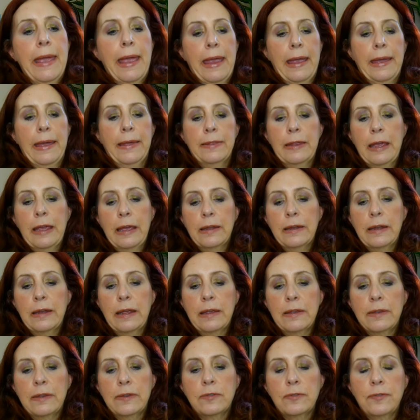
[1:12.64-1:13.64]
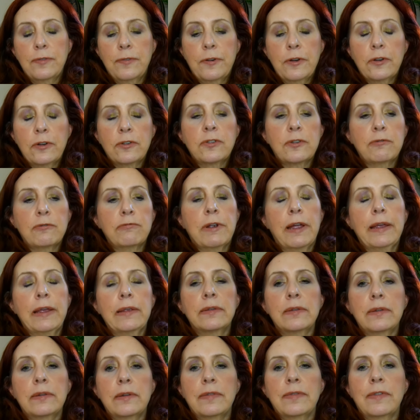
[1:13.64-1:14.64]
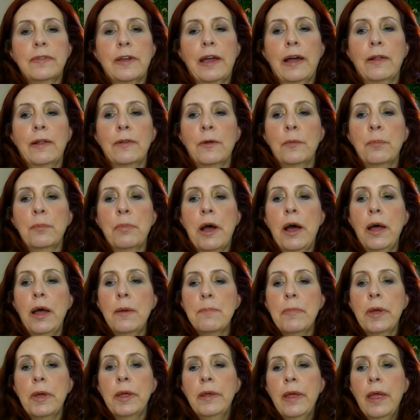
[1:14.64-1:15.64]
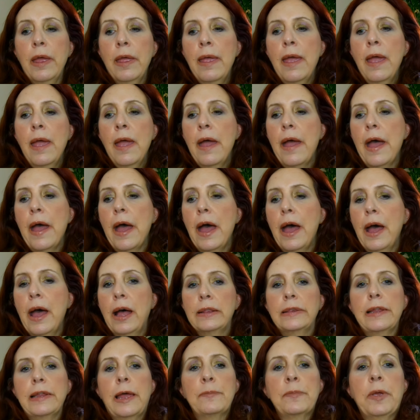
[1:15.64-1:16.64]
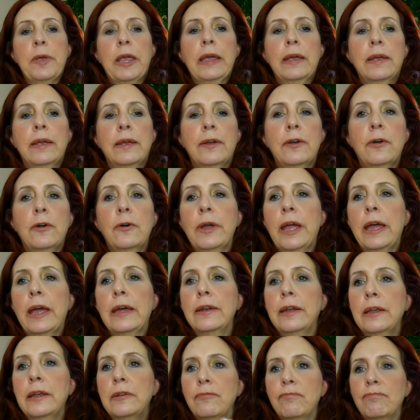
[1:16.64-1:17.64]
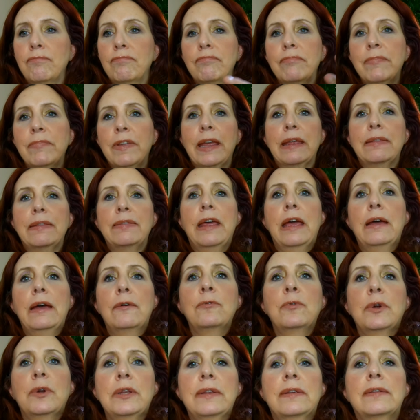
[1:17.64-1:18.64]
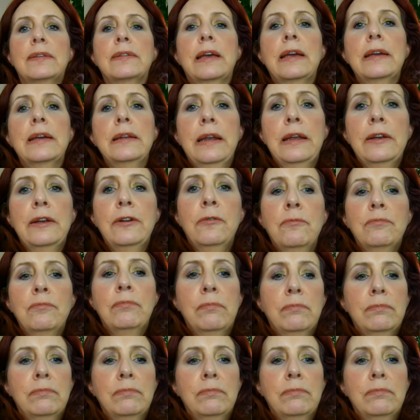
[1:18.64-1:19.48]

And then as far as the rest of the ColourPop, uh, let me go ahead and get that one second here.